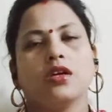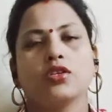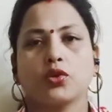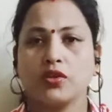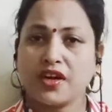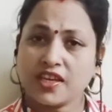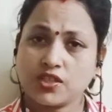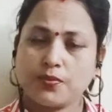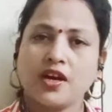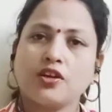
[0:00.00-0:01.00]
So the
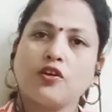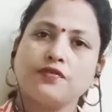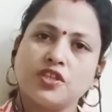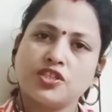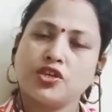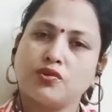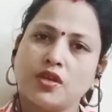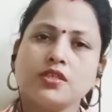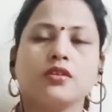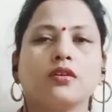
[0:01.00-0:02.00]
next part of this unit